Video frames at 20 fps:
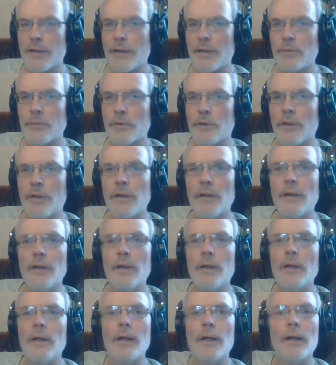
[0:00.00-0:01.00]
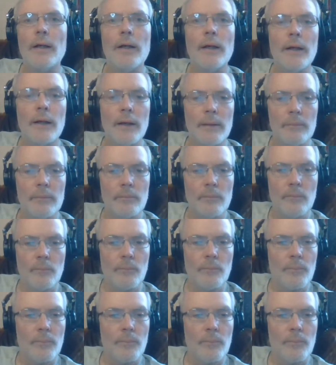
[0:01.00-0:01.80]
Now I'm